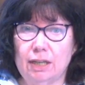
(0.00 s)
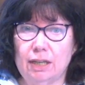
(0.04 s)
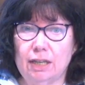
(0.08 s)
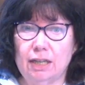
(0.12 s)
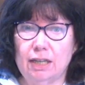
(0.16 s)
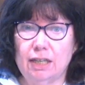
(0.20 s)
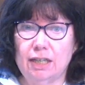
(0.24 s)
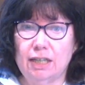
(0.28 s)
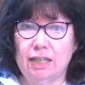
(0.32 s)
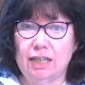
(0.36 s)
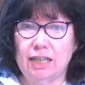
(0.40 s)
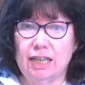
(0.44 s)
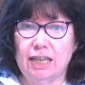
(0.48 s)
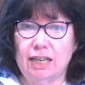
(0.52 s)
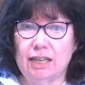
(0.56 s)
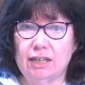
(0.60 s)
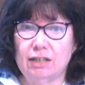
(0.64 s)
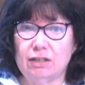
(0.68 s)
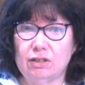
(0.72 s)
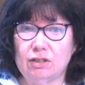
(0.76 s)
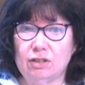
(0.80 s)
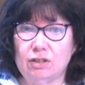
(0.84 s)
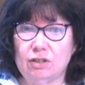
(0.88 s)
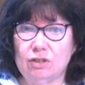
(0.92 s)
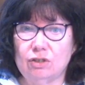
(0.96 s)
You can't
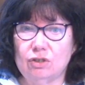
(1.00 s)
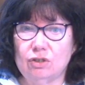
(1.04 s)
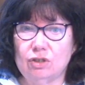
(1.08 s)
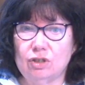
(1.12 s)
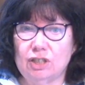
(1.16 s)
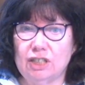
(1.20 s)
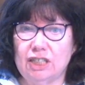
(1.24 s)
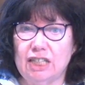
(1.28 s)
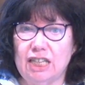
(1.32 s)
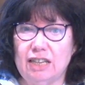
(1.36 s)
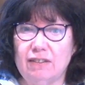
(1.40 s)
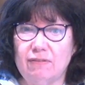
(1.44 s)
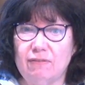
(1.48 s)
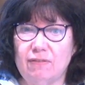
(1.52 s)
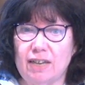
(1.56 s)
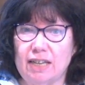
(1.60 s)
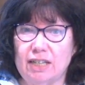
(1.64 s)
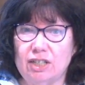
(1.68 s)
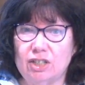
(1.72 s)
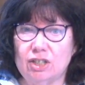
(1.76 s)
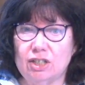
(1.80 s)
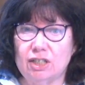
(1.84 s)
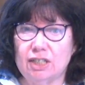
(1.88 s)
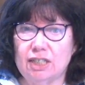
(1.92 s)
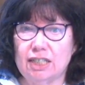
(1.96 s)
seek
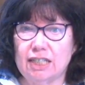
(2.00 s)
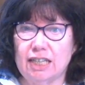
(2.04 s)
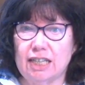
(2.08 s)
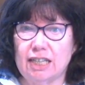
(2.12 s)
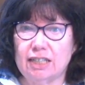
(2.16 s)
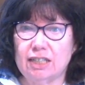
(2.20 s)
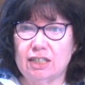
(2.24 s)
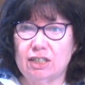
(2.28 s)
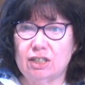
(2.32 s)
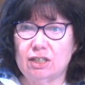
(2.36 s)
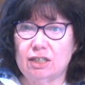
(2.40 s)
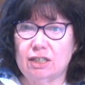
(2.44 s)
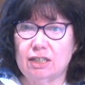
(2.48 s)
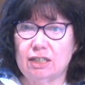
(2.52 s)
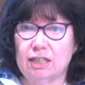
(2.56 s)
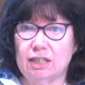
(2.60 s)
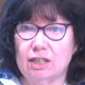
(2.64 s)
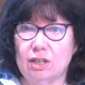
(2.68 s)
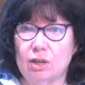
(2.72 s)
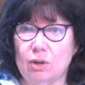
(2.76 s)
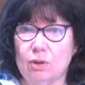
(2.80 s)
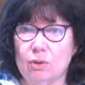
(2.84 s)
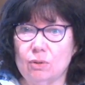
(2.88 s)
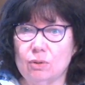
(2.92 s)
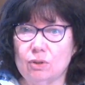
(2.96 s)
vengeance against
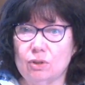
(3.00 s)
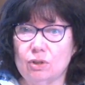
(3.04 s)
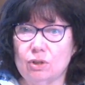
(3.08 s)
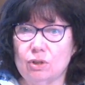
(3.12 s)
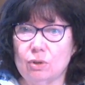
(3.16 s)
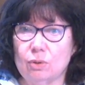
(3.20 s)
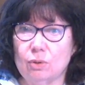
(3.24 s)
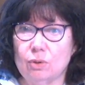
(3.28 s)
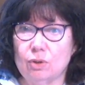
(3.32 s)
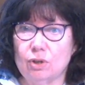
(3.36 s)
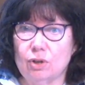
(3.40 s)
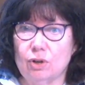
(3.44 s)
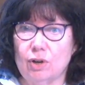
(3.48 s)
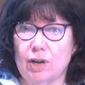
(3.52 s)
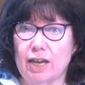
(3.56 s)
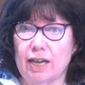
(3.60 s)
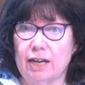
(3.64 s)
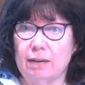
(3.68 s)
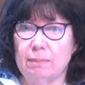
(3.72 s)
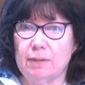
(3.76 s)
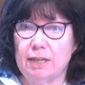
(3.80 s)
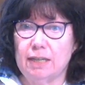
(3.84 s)
those who are your enemies.